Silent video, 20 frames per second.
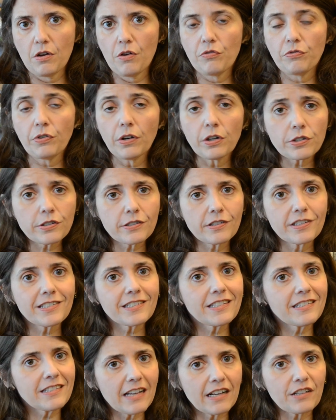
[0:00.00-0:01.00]
First, this
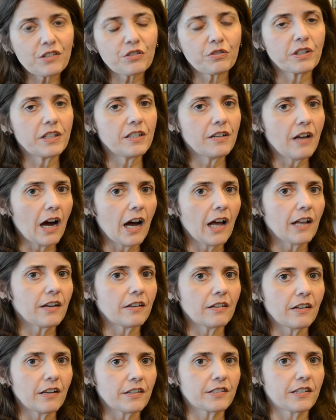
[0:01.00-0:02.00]
is actually not
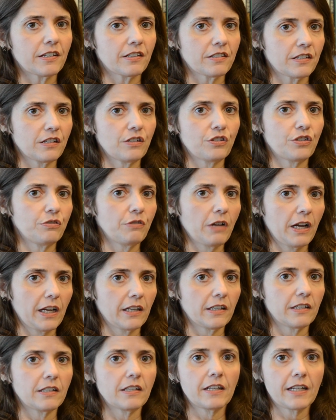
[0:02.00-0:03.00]
a Citizens
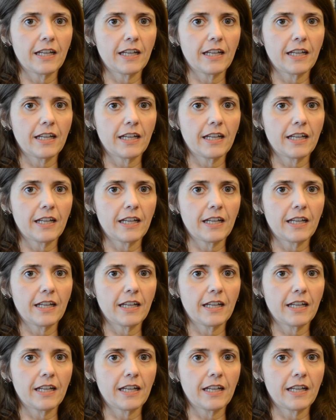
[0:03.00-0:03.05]
United